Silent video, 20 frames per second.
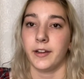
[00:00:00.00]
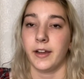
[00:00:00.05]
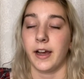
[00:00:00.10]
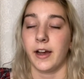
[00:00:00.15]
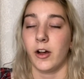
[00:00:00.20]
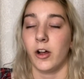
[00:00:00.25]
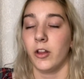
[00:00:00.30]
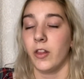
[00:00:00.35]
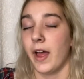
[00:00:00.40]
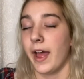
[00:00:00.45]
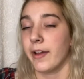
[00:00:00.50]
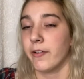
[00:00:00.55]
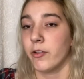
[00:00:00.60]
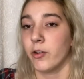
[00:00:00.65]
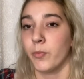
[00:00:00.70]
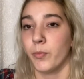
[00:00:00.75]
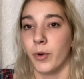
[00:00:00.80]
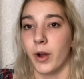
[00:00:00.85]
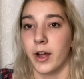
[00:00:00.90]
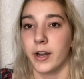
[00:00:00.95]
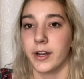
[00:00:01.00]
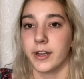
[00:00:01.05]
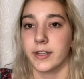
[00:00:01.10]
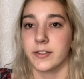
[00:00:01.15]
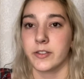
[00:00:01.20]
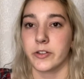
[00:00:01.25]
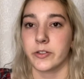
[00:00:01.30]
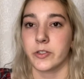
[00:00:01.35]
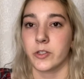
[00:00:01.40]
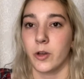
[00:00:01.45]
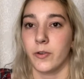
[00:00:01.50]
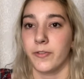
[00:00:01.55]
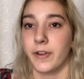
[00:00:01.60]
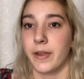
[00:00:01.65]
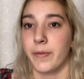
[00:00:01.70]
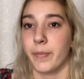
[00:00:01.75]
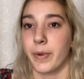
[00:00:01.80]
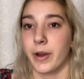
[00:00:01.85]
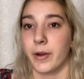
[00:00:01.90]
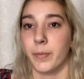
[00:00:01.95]
All I groom products are sulfate
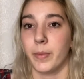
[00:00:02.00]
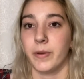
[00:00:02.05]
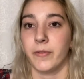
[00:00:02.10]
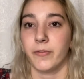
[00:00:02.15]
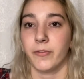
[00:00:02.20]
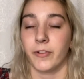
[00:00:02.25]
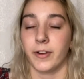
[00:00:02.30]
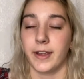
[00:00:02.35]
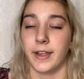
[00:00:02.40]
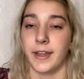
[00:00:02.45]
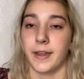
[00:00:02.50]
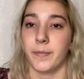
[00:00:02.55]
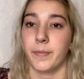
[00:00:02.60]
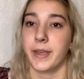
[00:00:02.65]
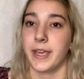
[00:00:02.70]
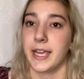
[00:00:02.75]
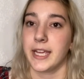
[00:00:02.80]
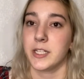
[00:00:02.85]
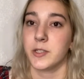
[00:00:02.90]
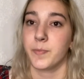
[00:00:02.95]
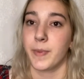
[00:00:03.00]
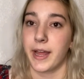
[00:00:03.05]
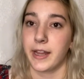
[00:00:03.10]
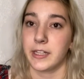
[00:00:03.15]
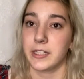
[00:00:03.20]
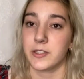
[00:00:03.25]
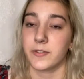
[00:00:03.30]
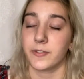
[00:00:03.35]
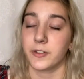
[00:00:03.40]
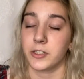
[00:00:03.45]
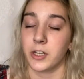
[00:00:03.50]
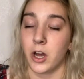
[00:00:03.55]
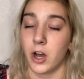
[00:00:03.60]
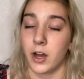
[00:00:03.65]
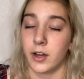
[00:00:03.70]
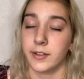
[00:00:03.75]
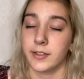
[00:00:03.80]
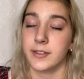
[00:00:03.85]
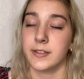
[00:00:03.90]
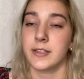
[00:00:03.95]
and paraben free and pH balanced for
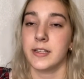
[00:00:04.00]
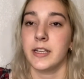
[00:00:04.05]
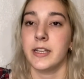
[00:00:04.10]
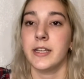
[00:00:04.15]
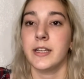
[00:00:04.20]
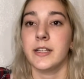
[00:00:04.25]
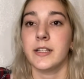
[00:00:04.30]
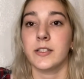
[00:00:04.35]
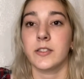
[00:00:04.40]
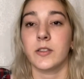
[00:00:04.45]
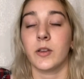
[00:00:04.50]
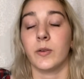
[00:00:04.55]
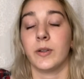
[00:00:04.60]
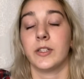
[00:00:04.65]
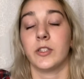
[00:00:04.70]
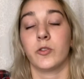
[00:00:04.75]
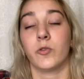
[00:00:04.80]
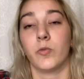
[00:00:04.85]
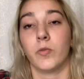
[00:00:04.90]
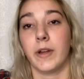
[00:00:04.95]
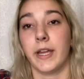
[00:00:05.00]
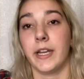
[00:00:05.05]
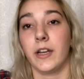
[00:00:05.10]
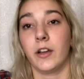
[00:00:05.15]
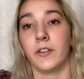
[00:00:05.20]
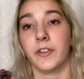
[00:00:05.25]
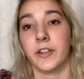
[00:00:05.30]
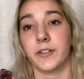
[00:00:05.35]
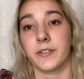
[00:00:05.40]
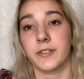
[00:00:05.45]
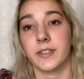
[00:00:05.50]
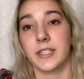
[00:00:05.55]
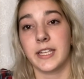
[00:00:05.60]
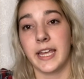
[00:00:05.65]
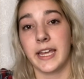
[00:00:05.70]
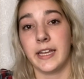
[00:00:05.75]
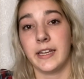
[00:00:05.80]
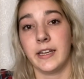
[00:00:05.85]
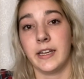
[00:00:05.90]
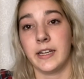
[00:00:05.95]
dogs, so it's great on their
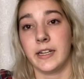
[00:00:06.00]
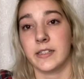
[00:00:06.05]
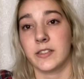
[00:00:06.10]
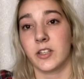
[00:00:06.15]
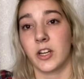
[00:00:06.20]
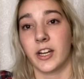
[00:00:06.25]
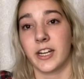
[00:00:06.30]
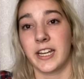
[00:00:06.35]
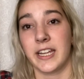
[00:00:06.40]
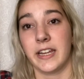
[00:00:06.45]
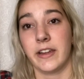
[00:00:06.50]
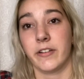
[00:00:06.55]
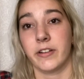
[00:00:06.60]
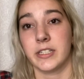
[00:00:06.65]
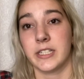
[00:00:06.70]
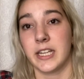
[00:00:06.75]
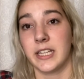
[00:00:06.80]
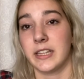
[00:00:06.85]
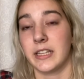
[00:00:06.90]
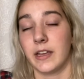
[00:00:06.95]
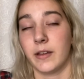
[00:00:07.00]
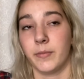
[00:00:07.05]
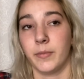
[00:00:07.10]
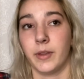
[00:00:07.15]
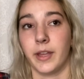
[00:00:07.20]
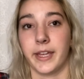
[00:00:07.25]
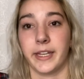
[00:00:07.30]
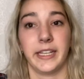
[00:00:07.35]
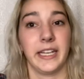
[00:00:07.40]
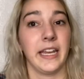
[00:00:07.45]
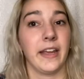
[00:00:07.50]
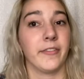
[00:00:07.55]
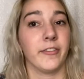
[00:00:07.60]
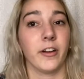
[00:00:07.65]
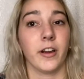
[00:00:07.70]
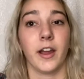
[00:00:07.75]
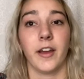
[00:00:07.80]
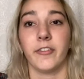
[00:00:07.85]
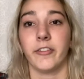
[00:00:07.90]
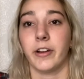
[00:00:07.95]
skin and it's not going to irritate them. Like,
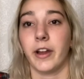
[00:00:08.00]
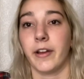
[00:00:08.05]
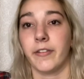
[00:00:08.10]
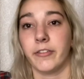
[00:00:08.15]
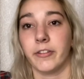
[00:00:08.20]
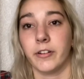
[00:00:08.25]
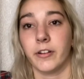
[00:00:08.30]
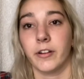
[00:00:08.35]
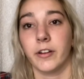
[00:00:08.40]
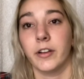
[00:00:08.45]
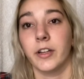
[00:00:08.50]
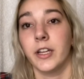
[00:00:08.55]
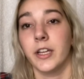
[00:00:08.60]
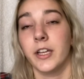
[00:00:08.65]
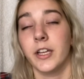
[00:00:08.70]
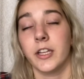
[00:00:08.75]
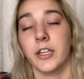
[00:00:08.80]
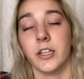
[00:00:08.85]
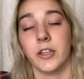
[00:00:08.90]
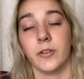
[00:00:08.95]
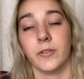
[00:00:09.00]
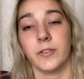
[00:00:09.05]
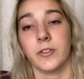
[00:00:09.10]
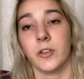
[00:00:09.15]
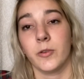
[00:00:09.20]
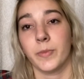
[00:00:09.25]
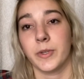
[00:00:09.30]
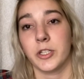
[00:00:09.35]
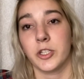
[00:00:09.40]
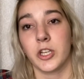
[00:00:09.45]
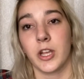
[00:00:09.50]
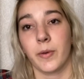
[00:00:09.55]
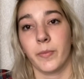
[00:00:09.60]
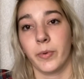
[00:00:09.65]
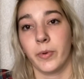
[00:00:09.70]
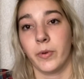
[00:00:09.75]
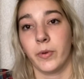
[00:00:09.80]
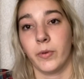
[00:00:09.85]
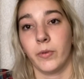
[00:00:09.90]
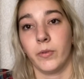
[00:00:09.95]
never ever ever use human
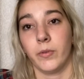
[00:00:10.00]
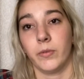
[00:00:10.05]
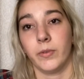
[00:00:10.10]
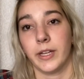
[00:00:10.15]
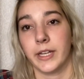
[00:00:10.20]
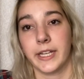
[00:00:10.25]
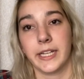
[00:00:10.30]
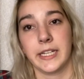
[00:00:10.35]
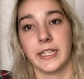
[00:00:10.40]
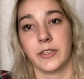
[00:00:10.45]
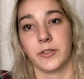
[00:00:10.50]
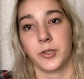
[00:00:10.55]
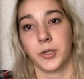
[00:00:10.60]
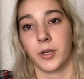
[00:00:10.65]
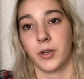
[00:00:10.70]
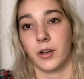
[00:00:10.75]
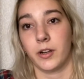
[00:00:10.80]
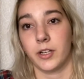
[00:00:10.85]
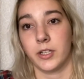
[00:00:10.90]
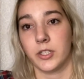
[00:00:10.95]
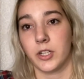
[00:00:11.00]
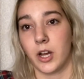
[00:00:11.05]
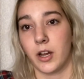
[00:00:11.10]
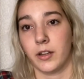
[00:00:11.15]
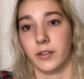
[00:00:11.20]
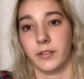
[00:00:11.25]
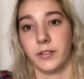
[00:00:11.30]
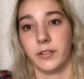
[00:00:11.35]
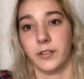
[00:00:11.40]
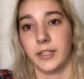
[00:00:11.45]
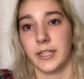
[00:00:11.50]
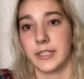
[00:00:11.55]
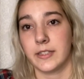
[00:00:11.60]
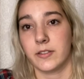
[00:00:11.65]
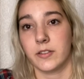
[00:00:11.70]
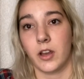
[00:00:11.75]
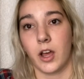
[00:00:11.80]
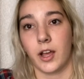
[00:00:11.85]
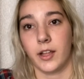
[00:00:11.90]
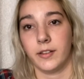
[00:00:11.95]
shampoo and conditioner on a dog. It's
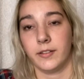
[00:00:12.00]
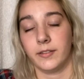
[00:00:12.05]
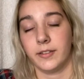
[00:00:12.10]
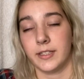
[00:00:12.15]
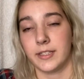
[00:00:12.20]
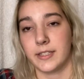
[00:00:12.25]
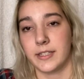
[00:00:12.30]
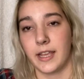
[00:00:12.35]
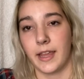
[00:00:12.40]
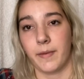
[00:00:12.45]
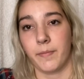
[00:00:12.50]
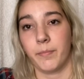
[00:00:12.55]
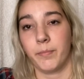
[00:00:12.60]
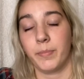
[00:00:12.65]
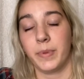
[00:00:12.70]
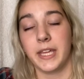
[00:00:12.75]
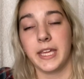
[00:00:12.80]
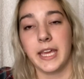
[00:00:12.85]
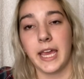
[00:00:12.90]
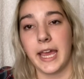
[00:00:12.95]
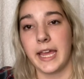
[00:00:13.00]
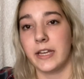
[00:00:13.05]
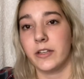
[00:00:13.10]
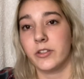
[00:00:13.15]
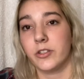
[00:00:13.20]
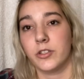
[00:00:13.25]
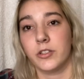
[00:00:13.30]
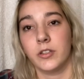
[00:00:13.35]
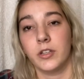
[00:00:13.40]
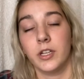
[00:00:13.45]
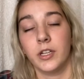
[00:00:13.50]
not the same pH,